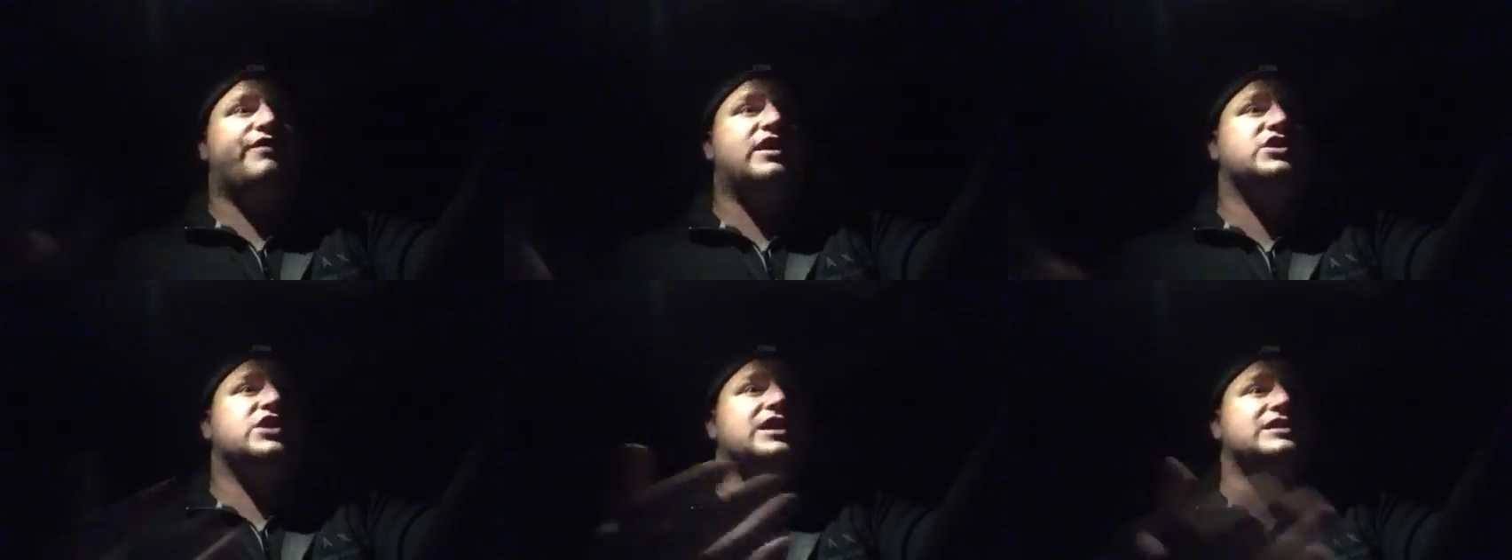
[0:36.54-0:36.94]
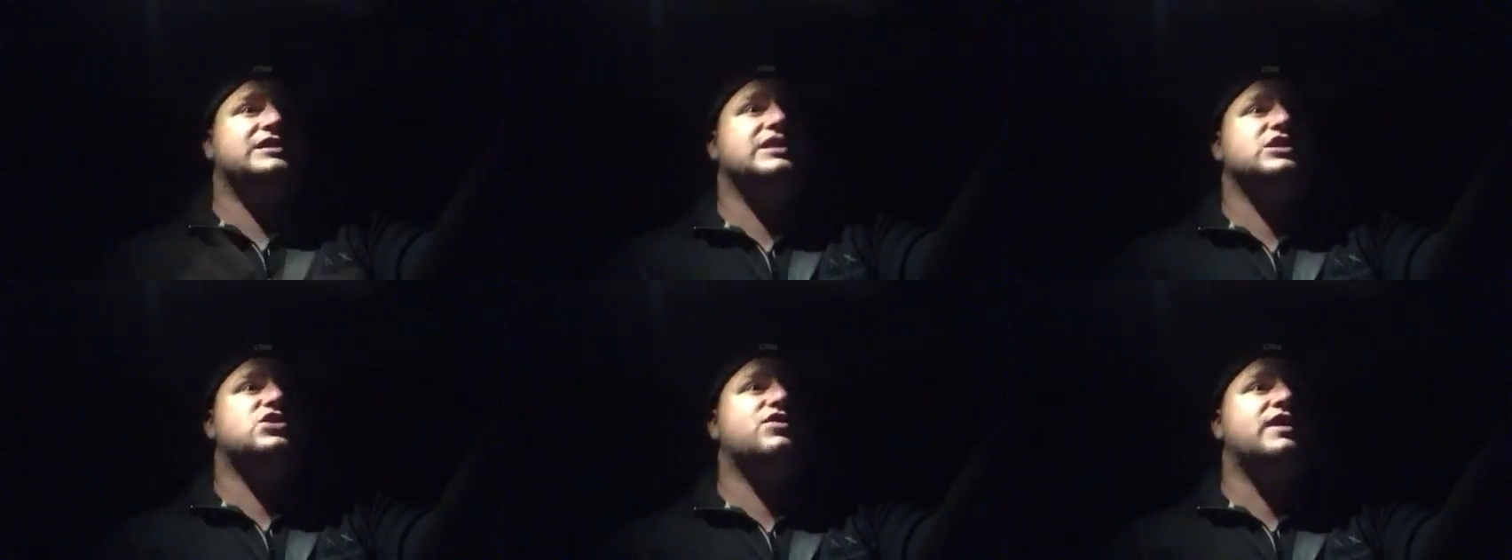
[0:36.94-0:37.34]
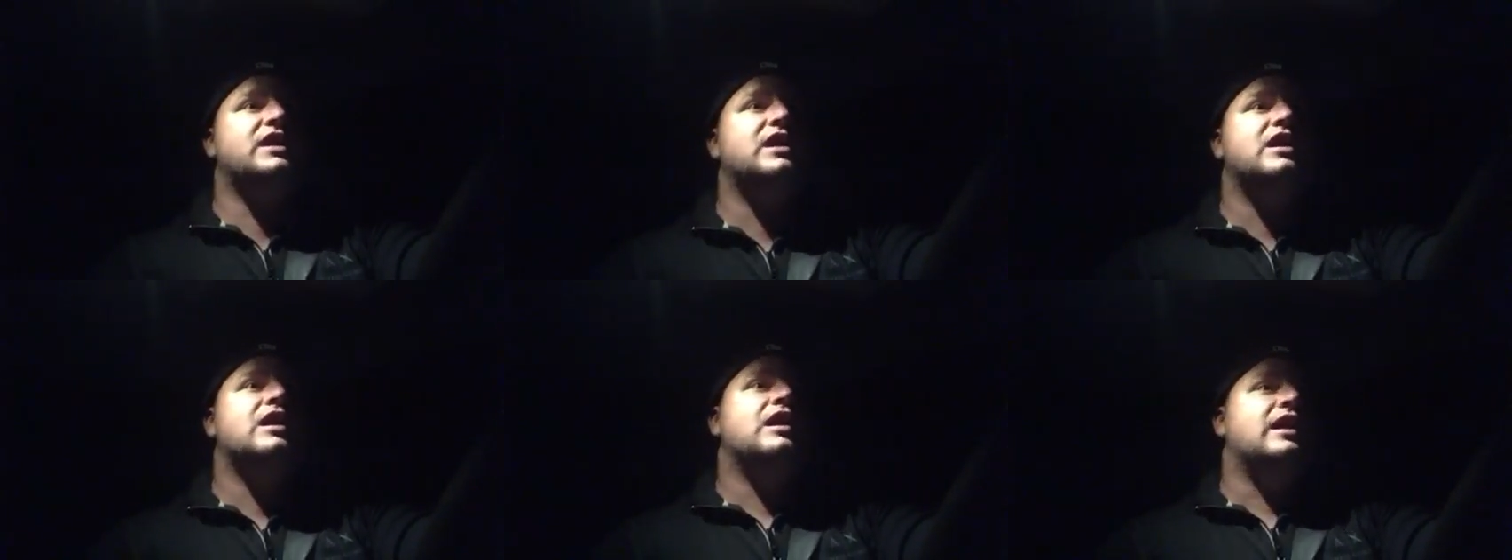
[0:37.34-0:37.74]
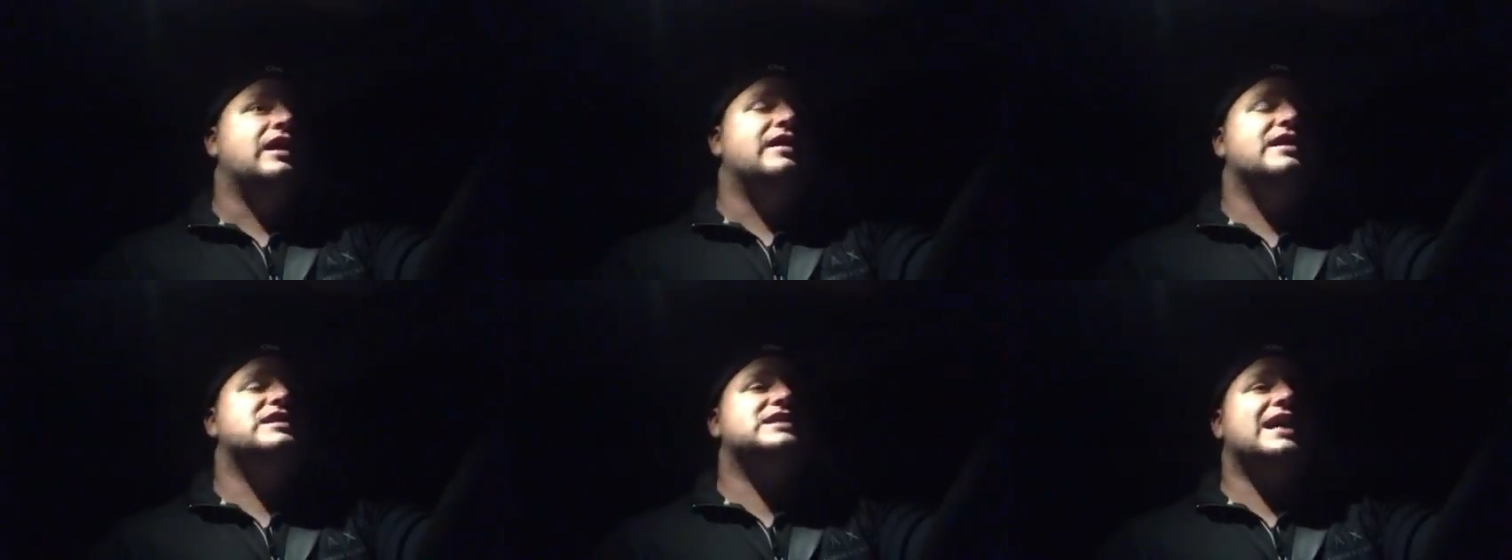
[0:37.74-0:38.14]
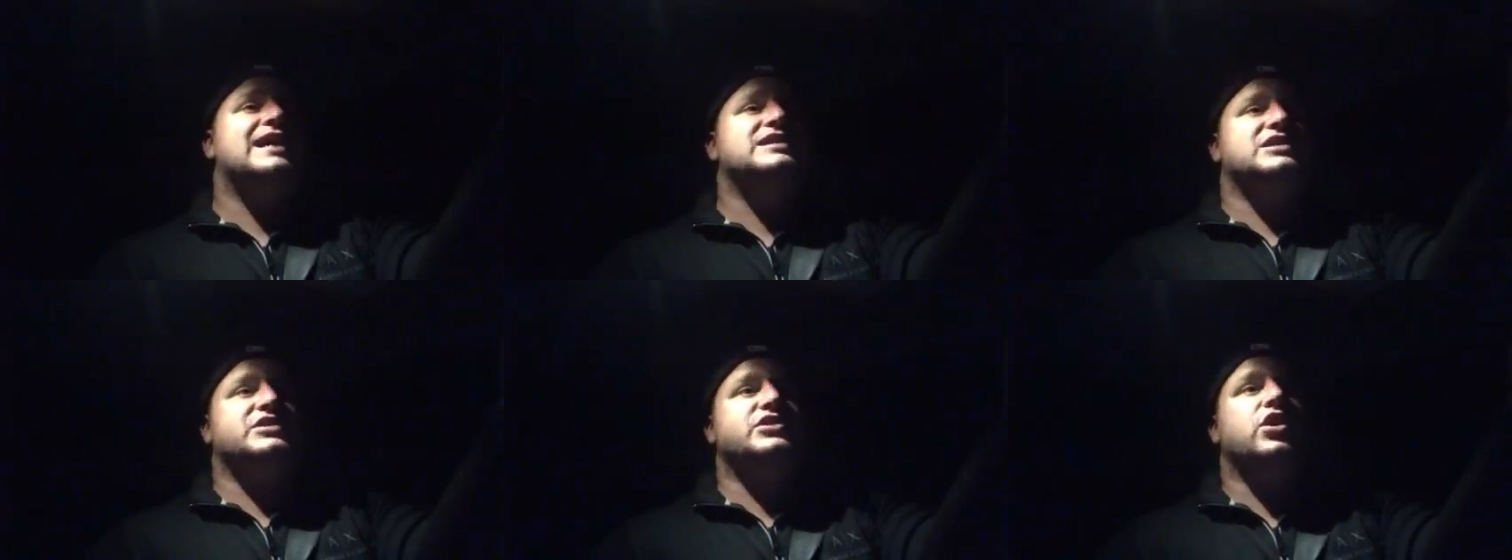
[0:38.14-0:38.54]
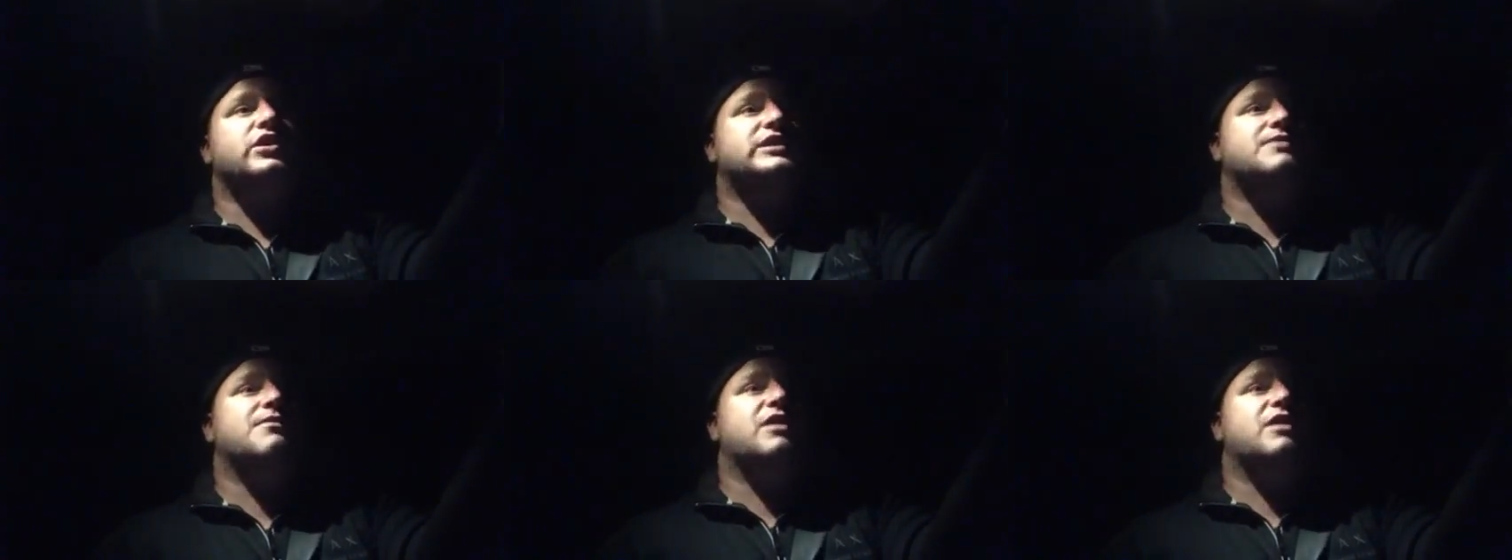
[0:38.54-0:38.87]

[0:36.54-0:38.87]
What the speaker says: franchise history. This guy's a salty